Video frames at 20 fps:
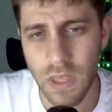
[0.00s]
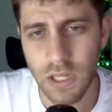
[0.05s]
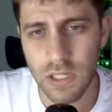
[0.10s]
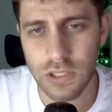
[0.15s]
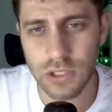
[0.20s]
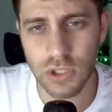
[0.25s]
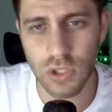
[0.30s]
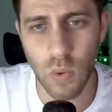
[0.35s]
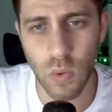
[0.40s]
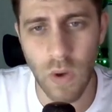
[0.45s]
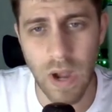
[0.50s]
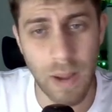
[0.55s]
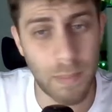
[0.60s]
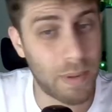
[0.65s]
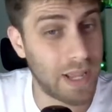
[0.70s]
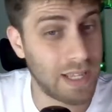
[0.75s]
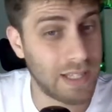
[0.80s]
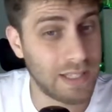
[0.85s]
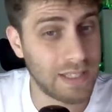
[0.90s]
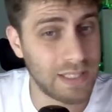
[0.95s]
So I
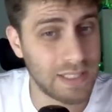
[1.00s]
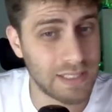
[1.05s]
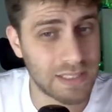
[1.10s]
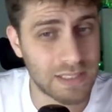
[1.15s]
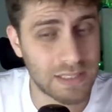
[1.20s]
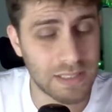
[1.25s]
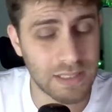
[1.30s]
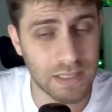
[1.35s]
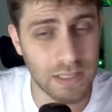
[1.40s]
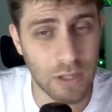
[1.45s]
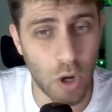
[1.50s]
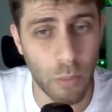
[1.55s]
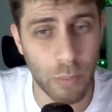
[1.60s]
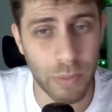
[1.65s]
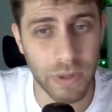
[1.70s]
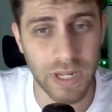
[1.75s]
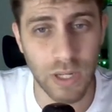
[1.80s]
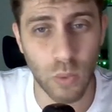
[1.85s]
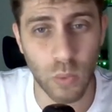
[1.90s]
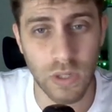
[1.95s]
played this
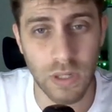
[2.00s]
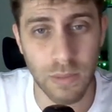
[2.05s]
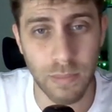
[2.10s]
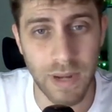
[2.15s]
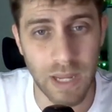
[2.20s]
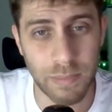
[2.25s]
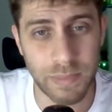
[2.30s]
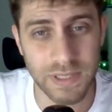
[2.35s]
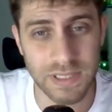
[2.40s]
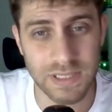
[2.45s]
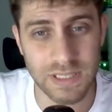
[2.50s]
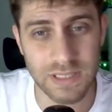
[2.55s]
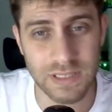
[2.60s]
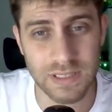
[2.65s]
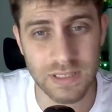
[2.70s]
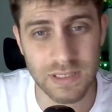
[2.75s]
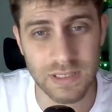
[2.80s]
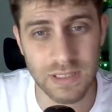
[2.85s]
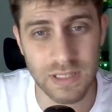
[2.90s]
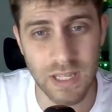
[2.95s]
opening with the black
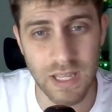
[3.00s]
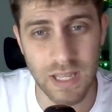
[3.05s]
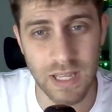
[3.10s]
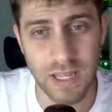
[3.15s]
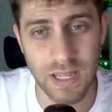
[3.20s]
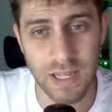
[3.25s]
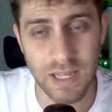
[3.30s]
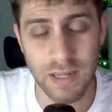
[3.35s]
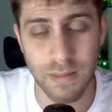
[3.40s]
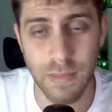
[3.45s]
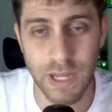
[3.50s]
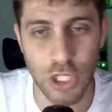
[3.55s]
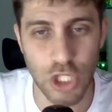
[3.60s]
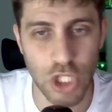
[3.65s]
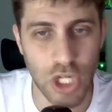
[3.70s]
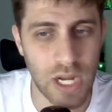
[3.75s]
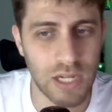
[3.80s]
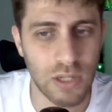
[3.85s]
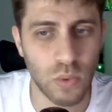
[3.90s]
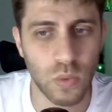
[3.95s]
pieces in my
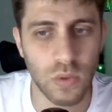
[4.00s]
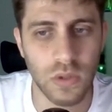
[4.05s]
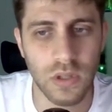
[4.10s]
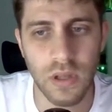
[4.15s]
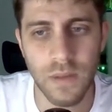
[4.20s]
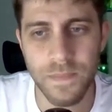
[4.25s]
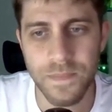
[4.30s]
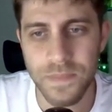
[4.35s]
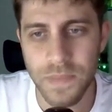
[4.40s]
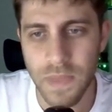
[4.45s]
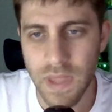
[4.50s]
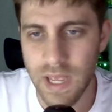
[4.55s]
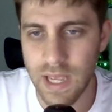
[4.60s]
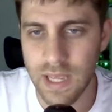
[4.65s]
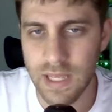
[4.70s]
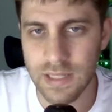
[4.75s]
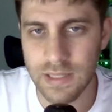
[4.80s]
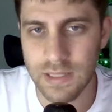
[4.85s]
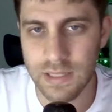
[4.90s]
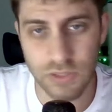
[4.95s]
childhood,
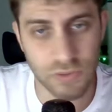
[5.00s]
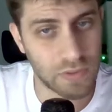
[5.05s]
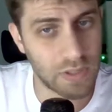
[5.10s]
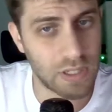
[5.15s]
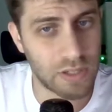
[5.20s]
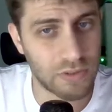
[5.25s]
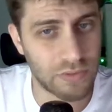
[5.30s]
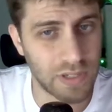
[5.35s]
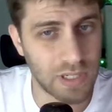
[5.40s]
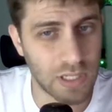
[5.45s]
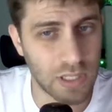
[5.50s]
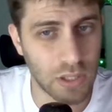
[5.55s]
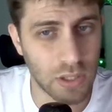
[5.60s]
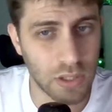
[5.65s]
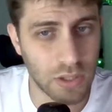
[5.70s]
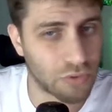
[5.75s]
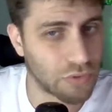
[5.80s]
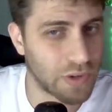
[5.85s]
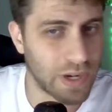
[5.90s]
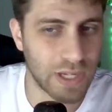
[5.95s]
and it's really, really
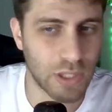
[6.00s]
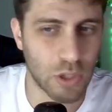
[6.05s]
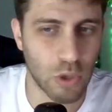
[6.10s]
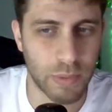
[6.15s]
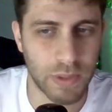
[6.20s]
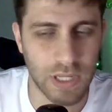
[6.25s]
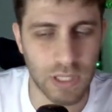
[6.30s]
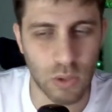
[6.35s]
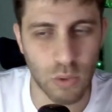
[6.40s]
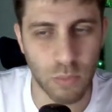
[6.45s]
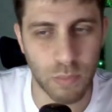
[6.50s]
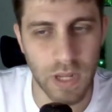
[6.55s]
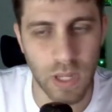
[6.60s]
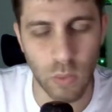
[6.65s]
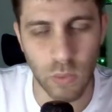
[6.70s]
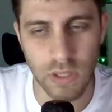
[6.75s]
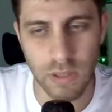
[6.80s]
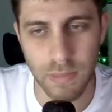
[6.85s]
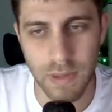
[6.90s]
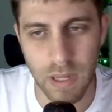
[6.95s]
great opening to play
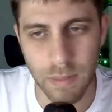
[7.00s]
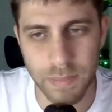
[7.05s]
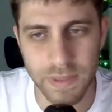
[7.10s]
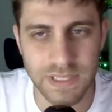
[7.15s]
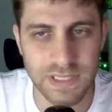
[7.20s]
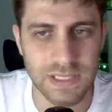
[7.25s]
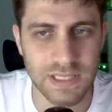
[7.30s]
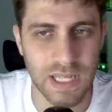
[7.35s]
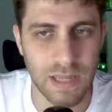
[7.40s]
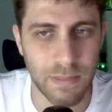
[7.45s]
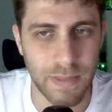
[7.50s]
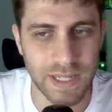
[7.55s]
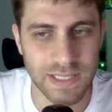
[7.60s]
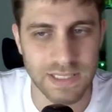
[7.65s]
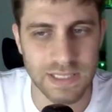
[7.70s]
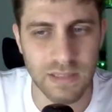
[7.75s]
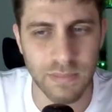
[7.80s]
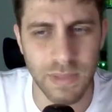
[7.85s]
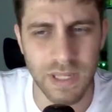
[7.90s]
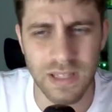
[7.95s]
with the black pieces, I
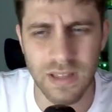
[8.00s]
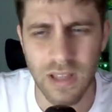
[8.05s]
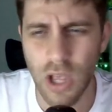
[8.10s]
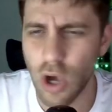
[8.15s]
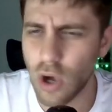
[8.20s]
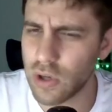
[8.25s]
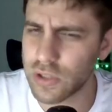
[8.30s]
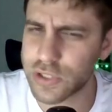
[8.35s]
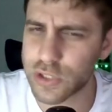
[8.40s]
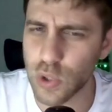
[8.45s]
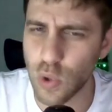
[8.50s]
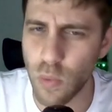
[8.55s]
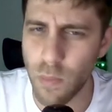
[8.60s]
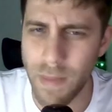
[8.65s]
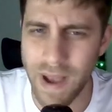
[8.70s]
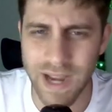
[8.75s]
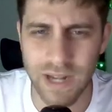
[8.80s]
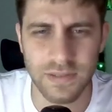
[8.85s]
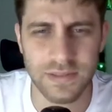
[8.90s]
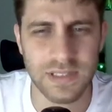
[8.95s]
must admit. Also,
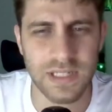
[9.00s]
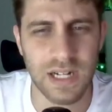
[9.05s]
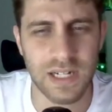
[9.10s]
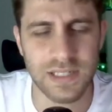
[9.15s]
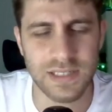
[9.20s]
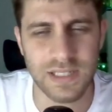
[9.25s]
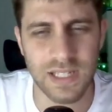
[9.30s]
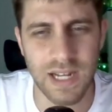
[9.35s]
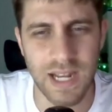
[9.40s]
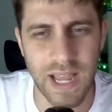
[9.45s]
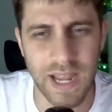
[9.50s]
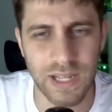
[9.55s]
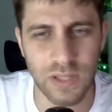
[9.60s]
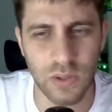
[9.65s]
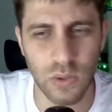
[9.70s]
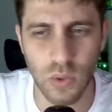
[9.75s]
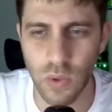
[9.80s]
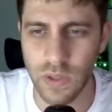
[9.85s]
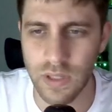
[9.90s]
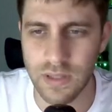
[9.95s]
Magnus Carlsen liked to
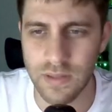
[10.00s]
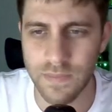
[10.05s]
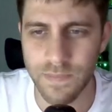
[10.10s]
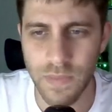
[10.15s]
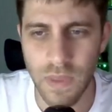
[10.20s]
do it.